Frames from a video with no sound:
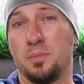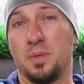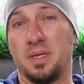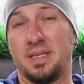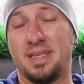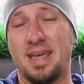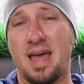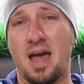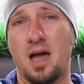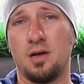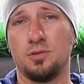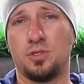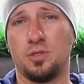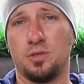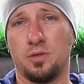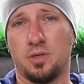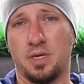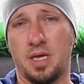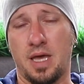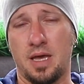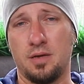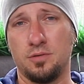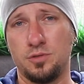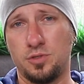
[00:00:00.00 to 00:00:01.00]
and how to
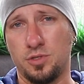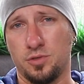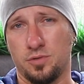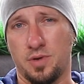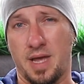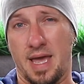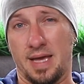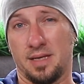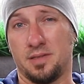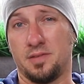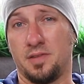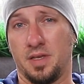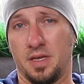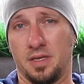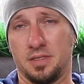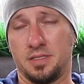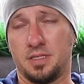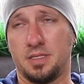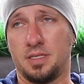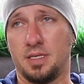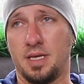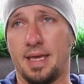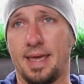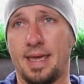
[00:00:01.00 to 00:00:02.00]
counteract
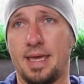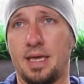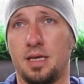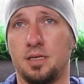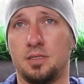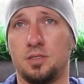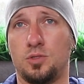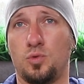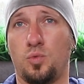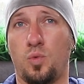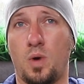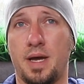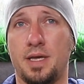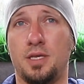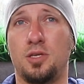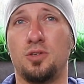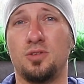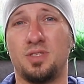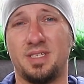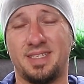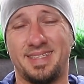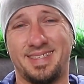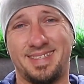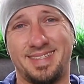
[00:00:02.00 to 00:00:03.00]
this, and why
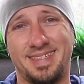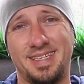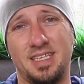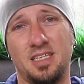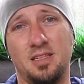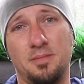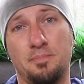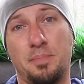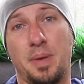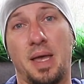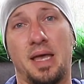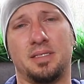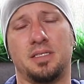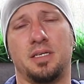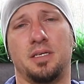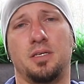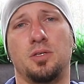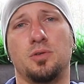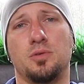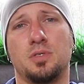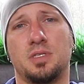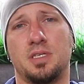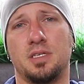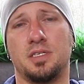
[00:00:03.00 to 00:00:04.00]
you still better
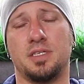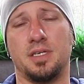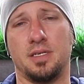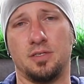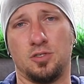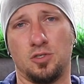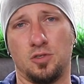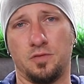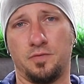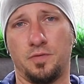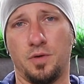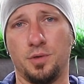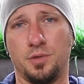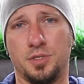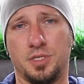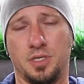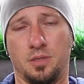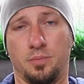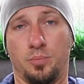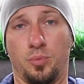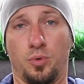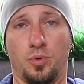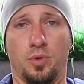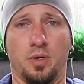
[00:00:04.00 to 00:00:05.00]
use the central
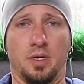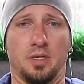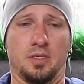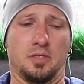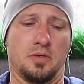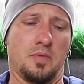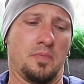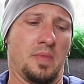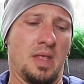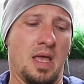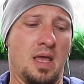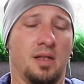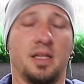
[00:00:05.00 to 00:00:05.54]
focusing point.